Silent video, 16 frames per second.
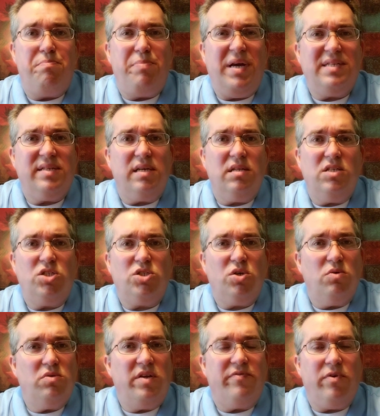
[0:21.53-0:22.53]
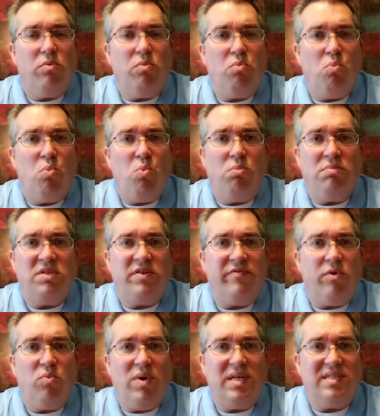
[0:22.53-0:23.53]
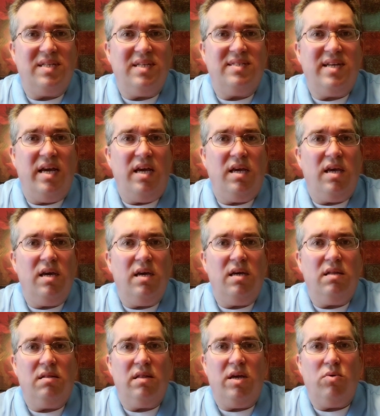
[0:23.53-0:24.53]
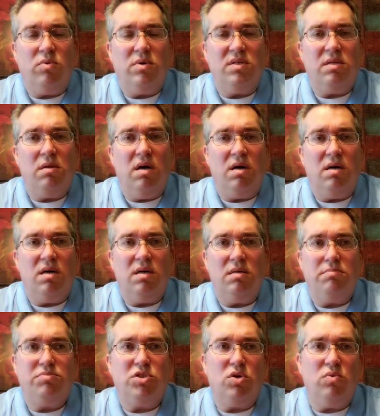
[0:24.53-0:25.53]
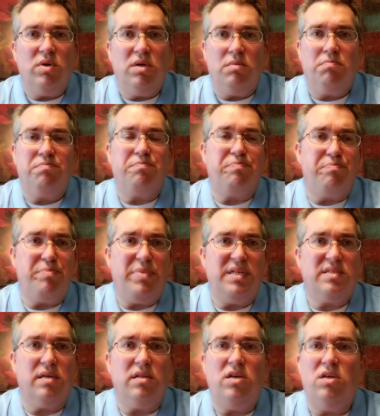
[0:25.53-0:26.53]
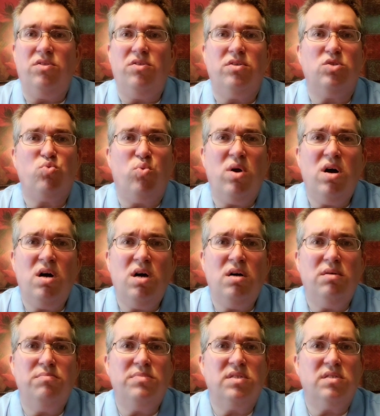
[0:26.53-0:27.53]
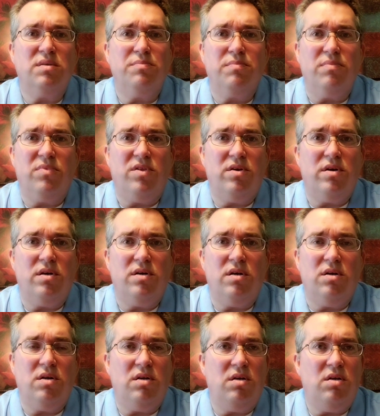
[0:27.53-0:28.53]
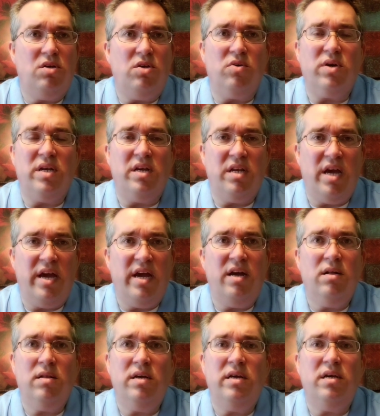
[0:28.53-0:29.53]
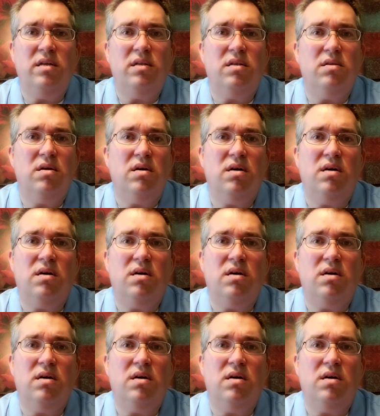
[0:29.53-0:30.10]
basically showed different ways to take it. They were showing basically there's rubs, you can inhale it,